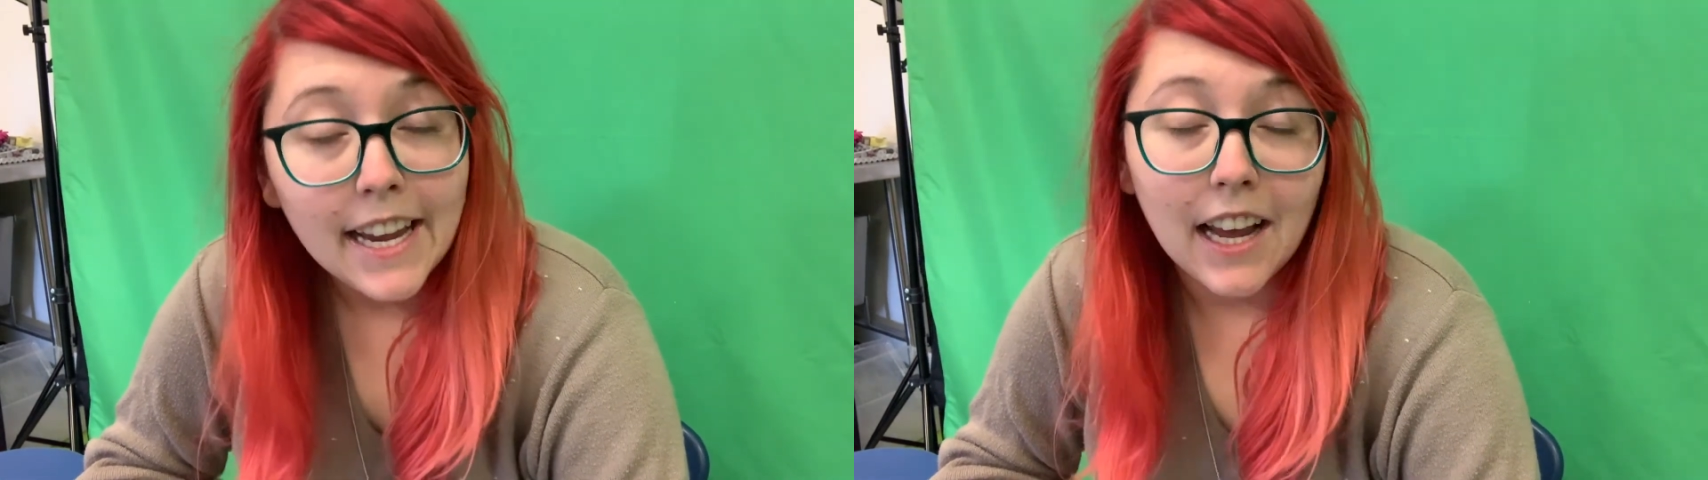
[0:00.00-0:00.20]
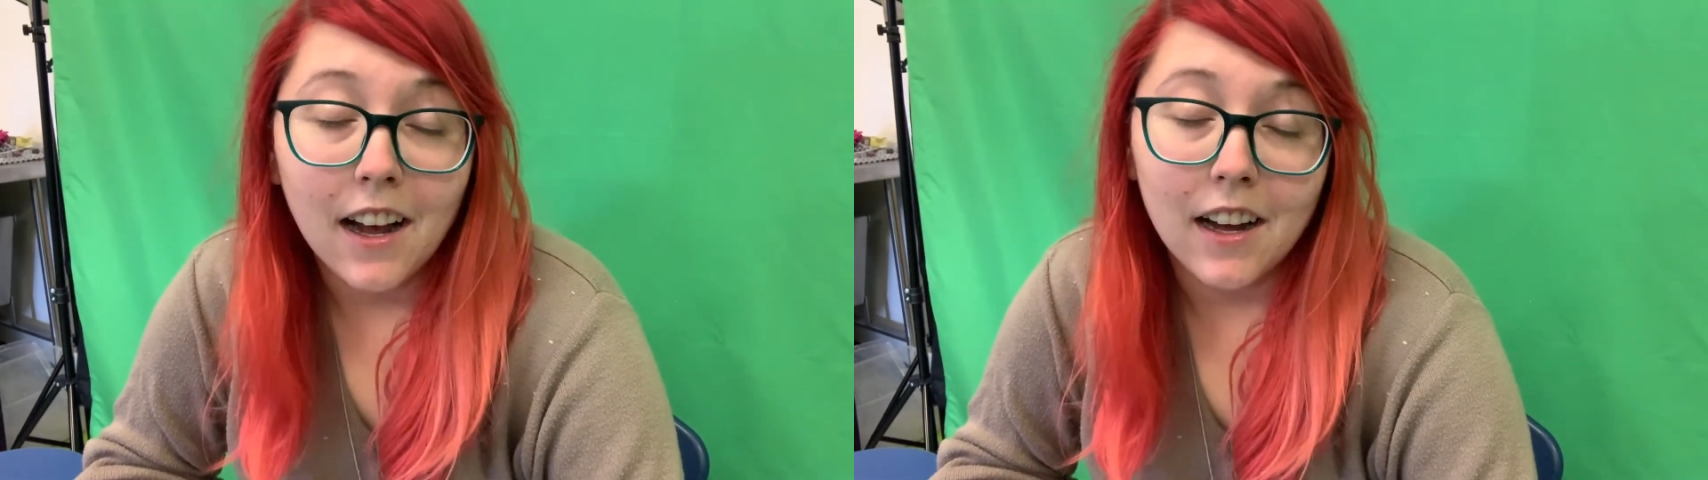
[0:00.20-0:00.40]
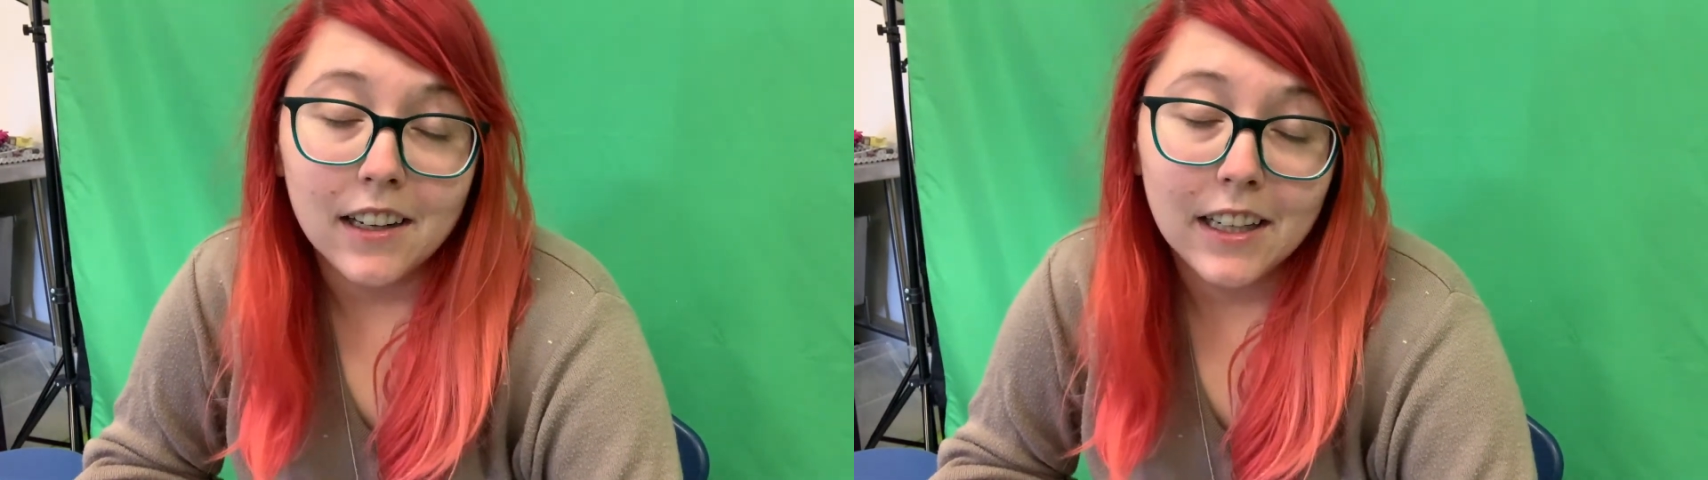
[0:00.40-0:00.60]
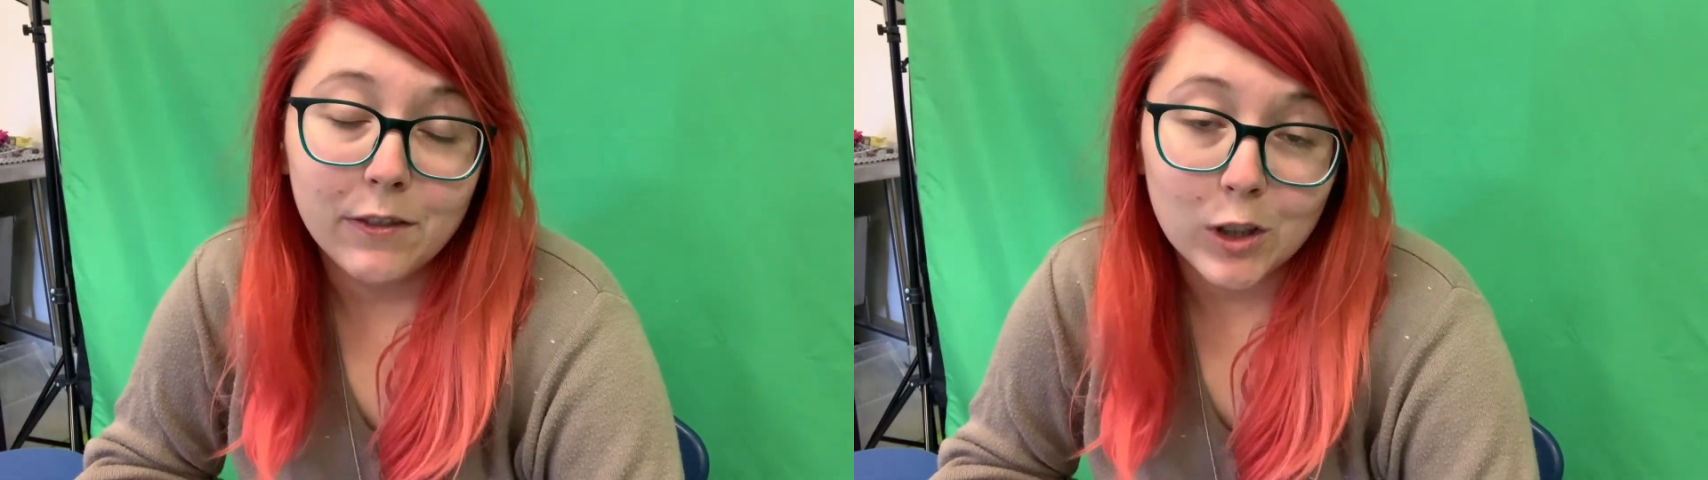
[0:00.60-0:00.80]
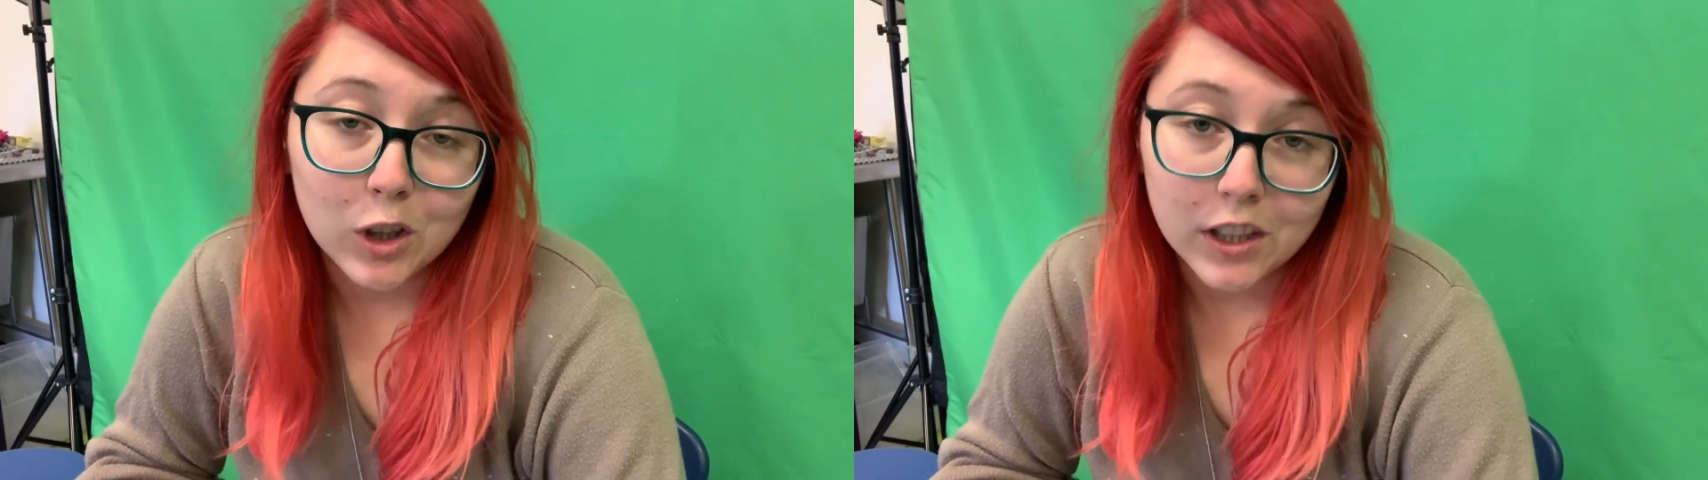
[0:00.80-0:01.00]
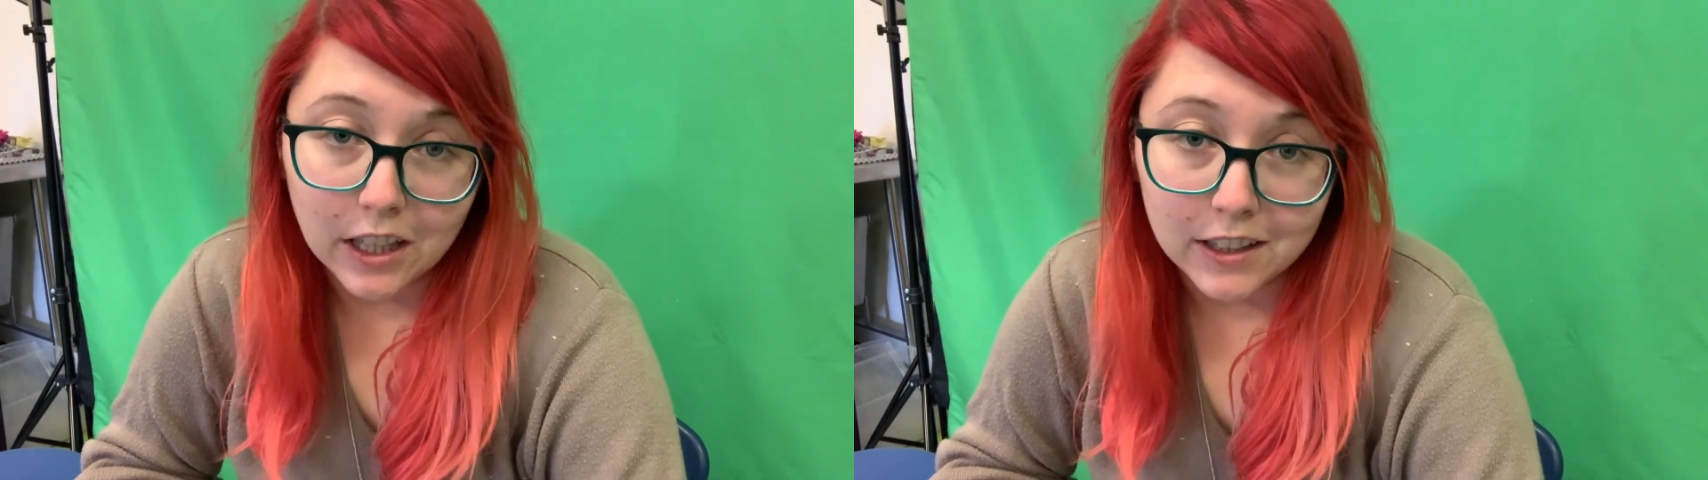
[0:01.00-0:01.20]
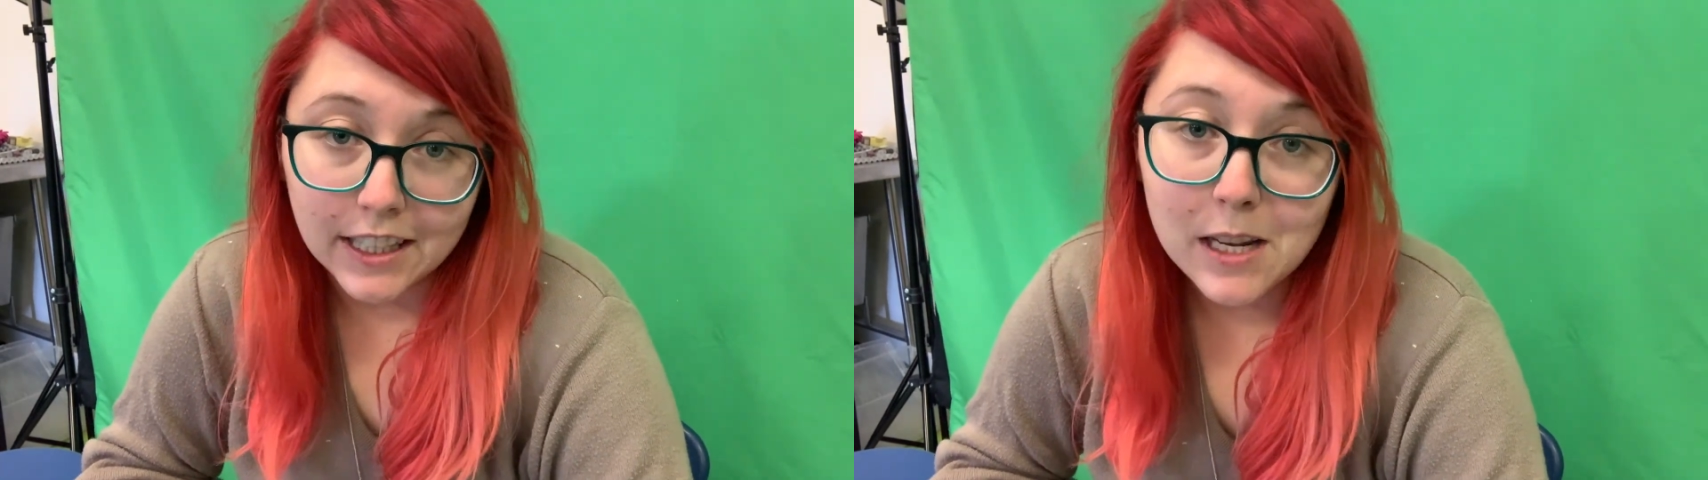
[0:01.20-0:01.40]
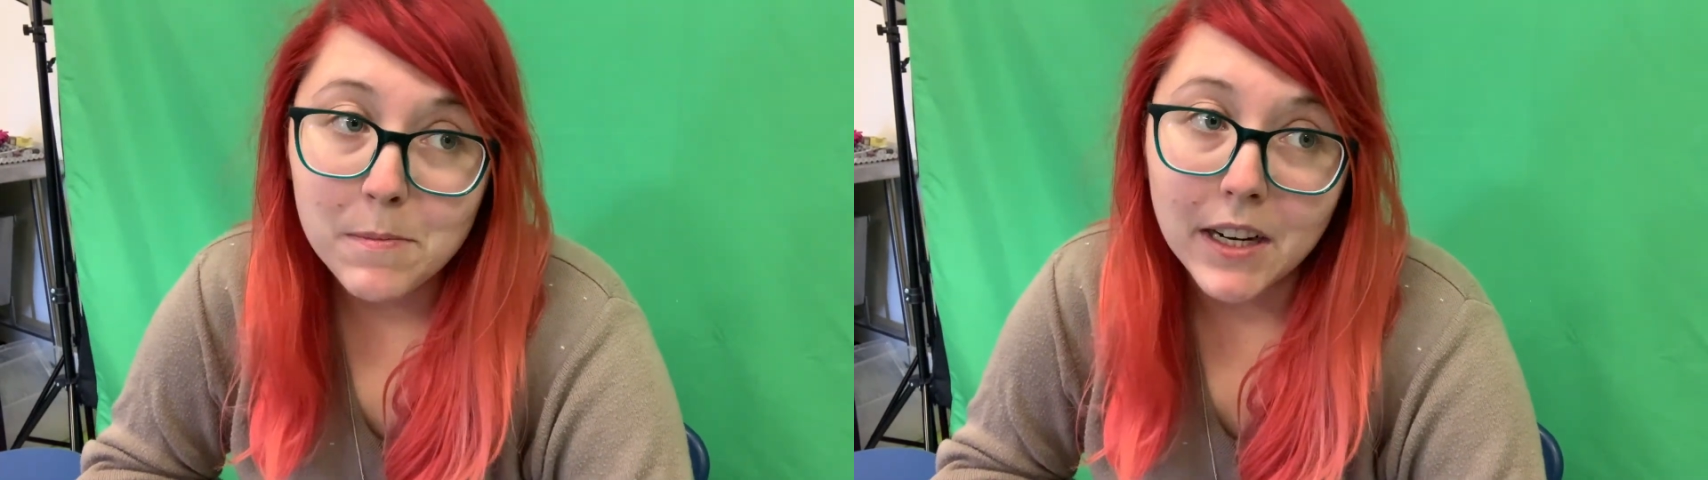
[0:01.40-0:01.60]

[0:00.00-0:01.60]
if you're a young kid,